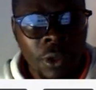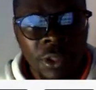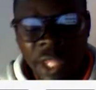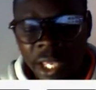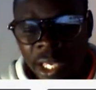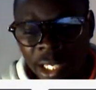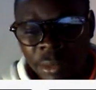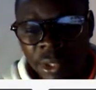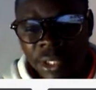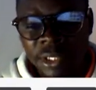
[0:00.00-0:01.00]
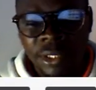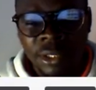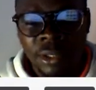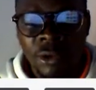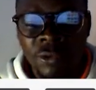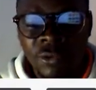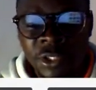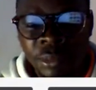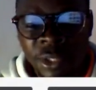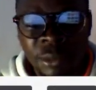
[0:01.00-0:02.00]
the elements of these
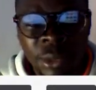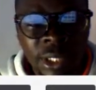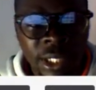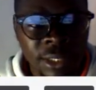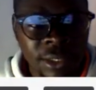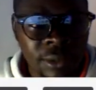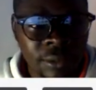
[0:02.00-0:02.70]
page builders,